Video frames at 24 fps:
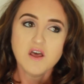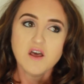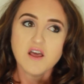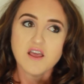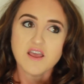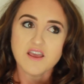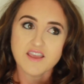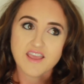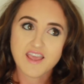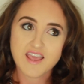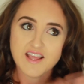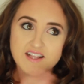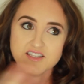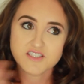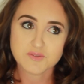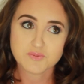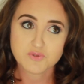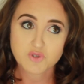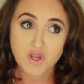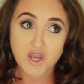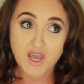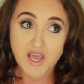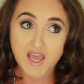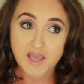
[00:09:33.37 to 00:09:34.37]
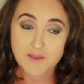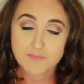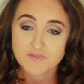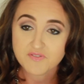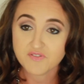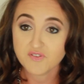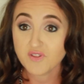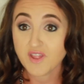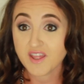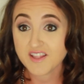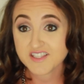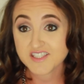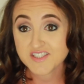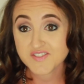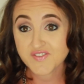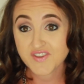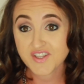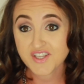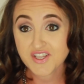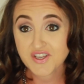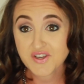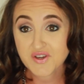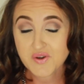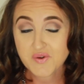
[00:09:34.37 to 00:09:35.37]
Again, subscribe if you like this
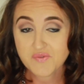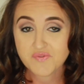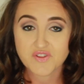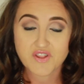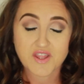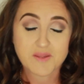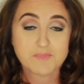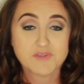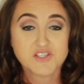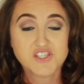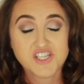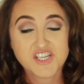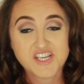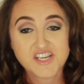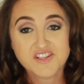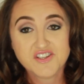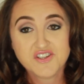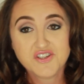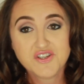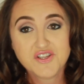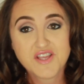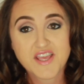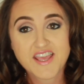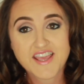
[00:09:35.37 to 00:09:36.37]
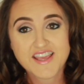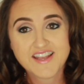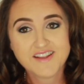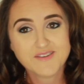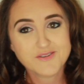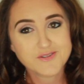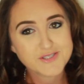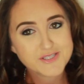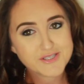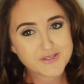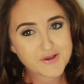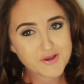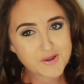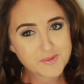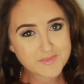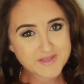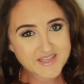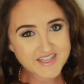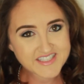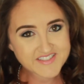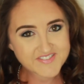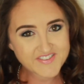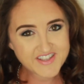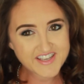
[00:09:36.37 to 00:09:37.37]
video, if you like my channel, and I'll see you all in my
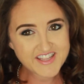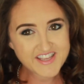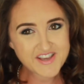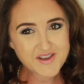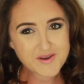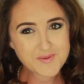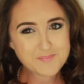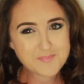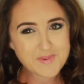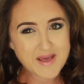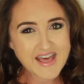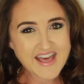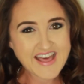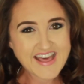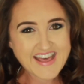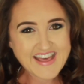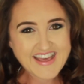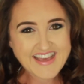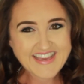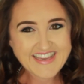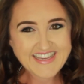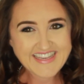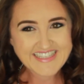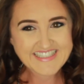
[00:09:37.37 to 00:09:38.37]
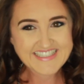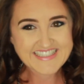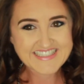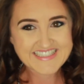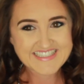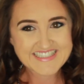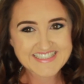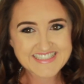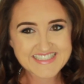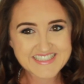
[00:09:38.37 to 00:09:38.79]
next video. Bye!